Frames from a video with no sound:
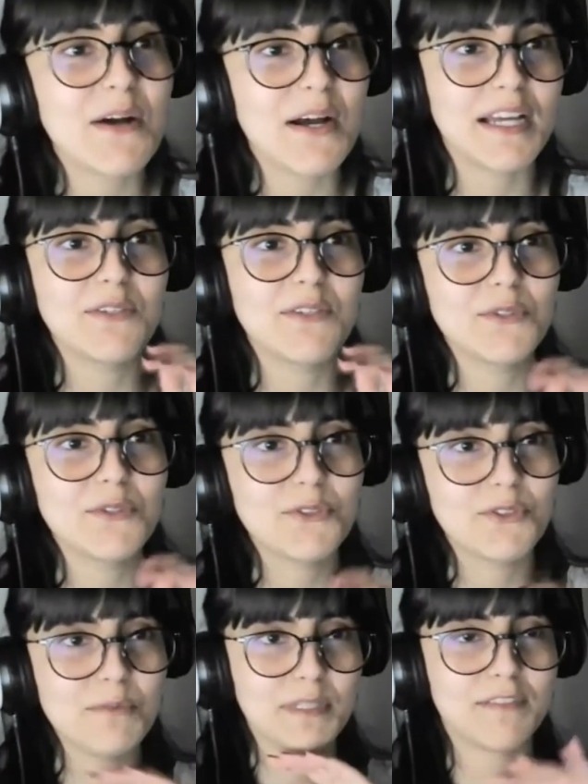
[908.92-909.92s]
So you
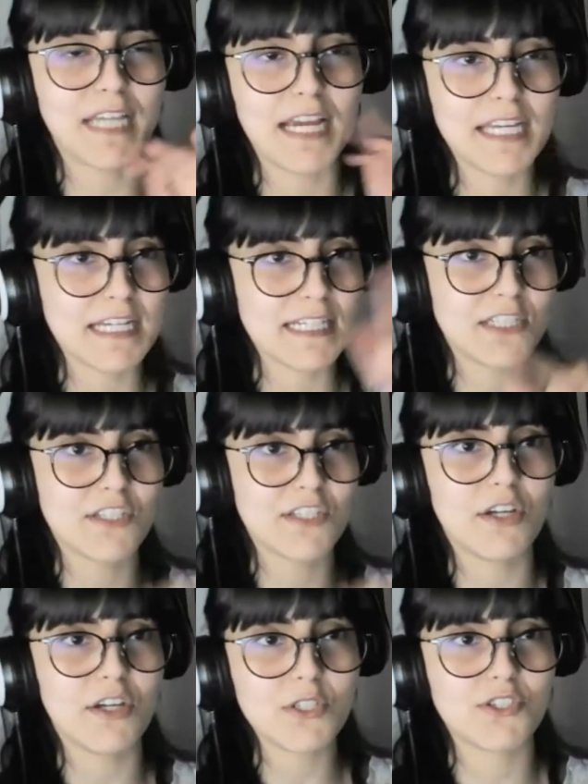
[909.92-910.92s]
don't believe it. I can
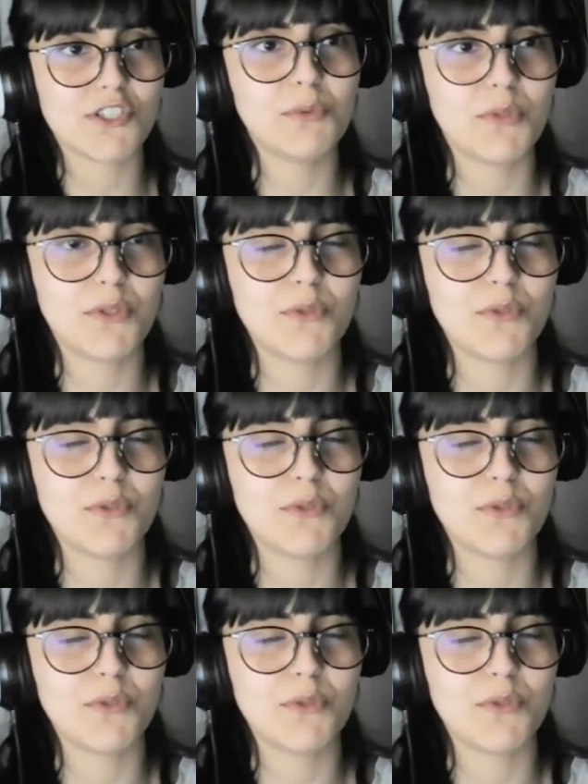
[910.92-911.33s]
also share with